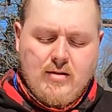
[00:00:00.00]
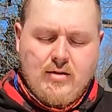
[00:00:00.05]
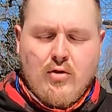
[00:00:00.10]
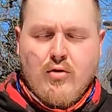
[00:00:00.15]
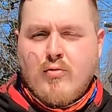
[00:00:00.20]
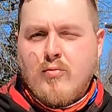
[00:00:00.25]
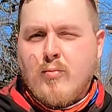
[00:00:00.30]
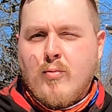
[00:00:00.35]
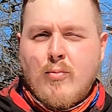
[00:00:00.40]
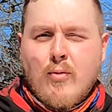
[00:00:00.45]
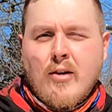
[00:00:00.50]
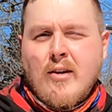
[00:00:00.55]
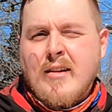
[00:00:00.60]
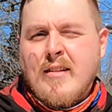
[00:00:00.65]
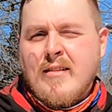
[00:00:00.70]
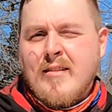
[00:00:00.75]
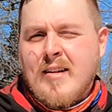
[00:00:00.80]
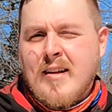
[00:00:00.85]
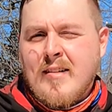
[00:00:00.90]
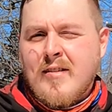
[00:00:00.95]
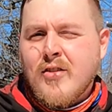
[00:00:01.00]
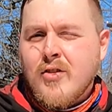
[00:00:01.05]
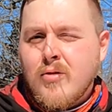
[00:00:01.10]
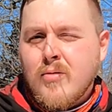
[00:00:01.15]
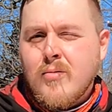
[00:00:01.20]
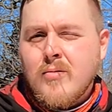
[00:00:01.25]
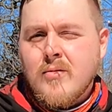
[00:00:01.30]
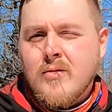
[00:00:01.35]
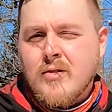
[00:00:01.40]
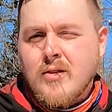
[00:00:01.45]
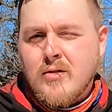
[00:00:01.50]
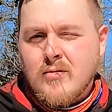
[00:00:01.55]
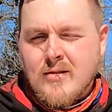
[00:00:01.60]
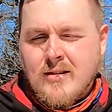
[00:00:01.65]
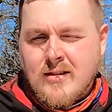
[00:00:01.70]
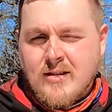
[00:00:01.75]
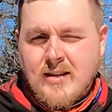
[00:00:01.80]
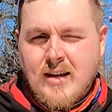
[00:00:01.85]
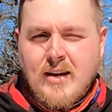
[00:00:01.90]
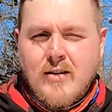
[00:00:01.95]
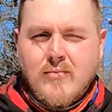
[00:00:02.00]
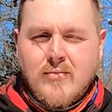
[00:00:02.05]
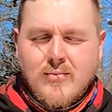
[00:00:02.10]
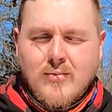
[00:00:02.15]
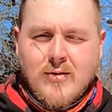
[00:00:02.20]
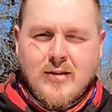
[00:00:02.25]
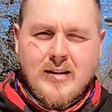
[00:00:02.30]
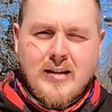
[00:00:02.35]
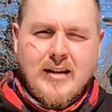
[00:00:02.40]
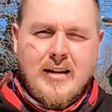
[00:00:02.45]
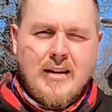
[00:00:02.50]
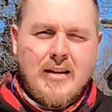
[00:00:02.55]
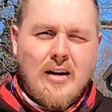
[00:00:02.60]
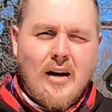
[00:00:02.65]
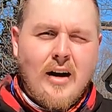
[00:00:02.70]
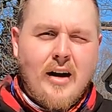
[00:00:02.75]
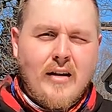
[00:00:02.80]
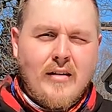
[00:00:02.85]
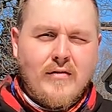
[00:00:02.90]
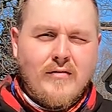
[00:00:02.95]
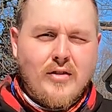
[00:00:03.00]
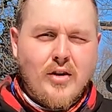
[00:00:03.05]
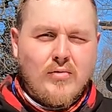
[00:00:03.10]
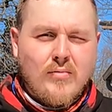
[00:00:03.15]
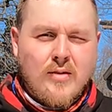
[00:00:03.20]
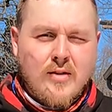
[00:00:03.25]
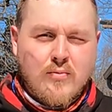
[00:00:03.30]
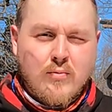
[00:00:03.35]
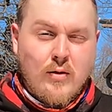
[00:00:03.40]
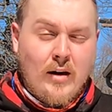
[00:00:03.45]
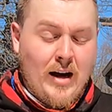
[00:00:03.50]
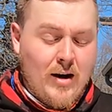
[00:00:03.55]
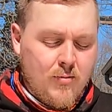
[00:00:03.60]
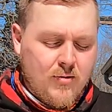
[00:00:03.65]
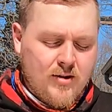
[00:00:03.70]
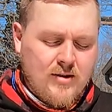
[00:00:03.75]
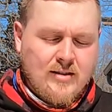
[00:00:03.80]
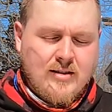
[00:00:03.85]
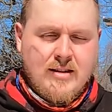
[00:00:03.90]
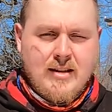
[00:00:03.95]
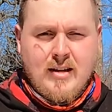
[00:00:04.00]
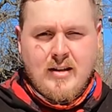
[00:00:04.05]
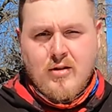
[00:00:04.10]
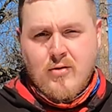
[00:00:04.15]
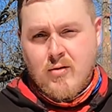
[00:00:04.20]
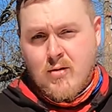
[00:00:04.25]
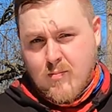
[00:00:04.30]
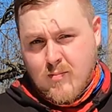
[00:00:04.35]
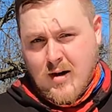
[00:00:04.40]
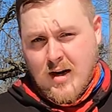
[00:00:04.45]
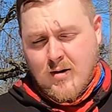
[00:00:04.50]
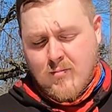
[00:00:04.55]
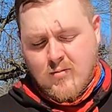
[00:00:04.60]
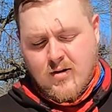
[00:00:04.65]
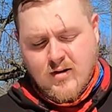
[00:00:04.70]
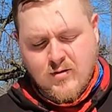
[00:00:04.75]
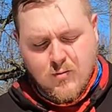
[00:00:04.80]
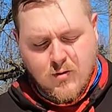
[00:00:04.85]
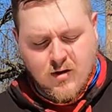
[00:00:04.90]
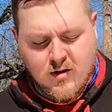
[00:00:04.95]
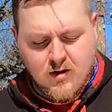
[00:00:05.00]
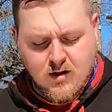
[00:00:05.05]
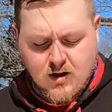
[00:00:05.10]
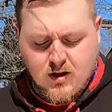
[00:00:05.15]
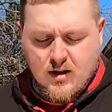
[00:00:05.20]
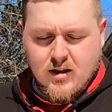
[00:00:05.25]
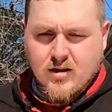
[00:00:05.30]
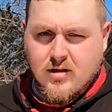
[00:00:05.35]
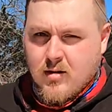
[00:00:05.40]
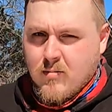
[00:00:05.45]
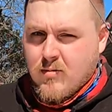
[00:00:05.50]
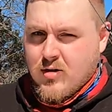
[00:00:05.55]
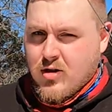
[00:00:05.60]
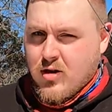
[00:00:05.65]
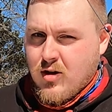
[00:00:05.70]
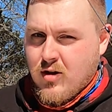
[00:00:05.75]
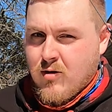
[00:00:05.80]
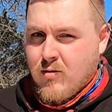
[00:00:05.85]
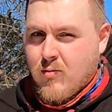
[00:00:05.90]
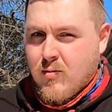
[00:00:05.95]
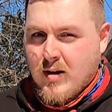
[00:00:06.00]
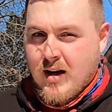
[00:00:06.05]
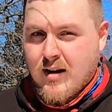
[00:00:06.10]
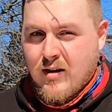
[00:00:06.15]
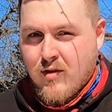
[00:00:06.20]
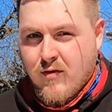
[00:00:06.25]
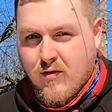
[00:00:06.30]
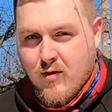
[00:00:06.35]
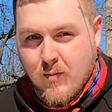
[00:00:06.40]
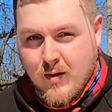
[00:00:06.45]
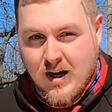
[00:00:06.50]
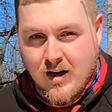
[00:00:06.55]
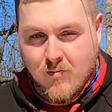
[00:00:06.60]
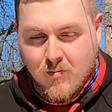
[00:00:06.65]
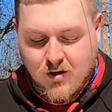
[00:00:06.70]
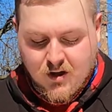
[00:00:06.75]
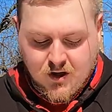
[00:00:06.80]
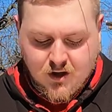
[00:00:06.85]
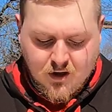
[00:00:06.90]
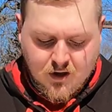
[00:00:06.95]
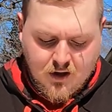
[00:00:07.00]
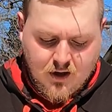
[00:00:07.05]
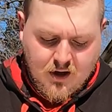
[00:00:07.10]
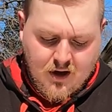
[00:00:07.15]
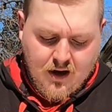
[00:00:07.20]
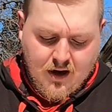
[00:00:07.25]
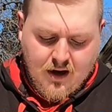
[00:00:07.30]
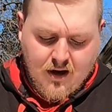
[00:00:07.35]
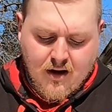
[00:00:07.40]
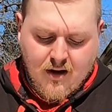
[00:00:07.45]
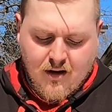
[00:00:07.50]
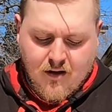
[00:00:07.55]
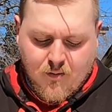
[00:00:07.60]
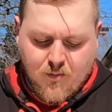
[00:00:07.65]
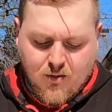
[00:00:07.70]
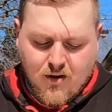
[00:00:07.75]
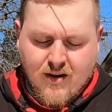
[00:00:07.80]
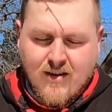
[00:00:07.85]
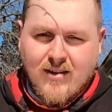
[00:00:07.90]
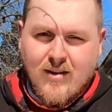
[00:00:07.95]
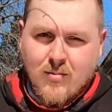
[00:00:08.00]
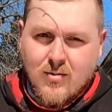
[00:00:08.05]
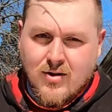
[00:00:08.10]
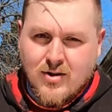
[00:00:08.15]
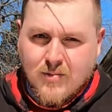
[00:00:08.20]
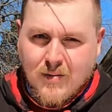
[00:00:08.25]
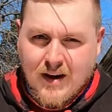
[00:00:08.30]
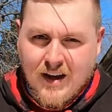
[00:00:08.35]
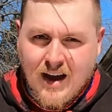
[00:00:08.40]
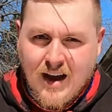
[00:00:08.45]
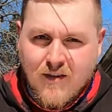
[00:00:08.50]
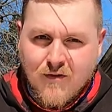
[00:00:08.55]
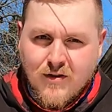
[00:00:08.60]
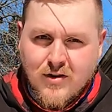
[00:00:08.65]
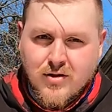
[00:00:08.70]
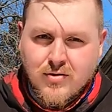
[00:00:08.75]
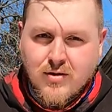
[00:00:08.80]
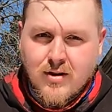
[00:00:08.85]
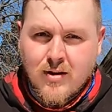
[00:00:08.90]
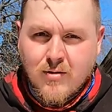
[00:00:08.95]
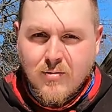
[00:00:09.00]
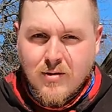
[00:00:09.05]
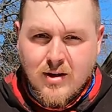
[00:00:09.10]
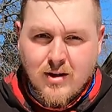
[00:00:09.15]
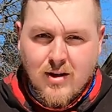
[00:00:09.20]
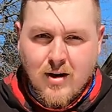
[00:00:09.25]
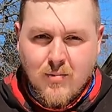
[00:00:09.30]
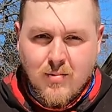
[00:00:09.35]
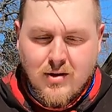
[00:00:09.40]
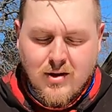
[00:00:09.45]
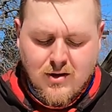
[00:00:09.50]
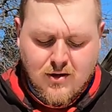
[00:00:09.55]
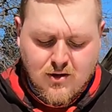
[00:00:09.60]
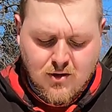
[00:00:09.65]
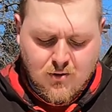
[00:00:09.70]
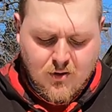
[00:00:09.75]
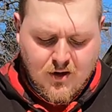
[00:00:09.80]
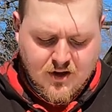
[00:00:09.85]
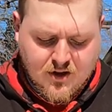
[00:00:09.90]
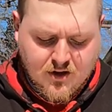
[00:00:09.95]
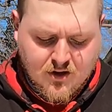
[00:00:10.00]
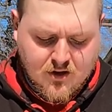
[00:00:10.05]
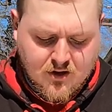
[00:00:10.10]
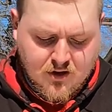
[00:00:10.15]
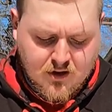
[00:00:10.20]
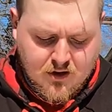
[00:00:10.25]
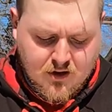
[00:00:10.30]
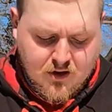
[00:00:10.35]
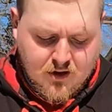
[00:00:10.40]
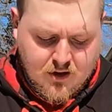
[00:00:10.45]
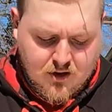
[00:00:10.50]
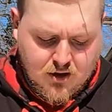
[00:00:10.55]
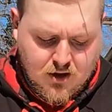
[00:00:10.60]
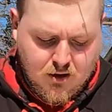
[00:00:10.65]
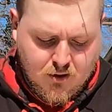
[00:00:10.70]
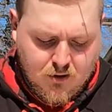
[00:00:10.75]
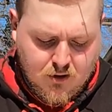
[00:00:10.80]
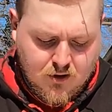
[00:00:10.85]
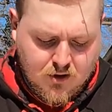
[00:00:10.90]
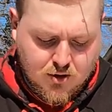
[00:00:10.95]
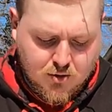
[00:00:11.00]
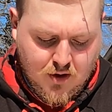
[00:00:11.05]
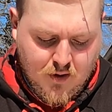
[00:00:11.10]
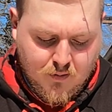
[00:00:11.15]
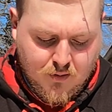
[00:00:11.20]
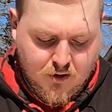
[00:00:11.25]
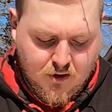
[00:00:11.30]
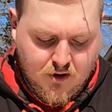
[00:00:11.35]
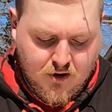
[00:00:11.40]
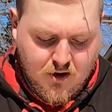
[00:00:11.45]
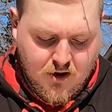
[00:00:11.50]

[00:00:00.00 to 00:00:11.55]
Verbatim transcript: those were working today too. Using skein was working. Uh, float rigs were not working today though. Bottom rigs worked. So I'm gonna show you what I do for bottom rig. Uh, it's pretty similar to my catfish rig with a couple little nuances. So shrimp,